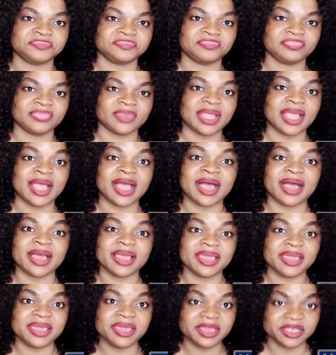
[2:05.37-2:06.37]
do
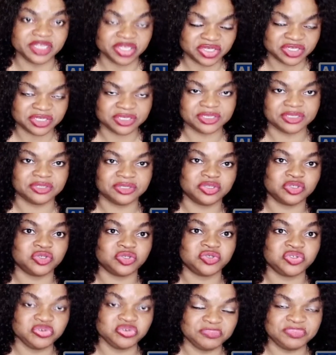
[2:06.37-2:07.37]
again. Now I send
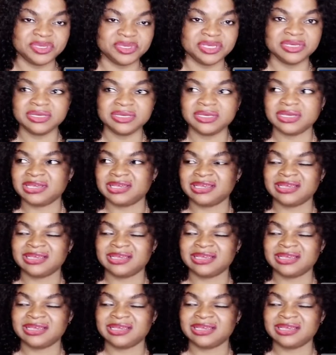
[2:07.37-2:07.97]
this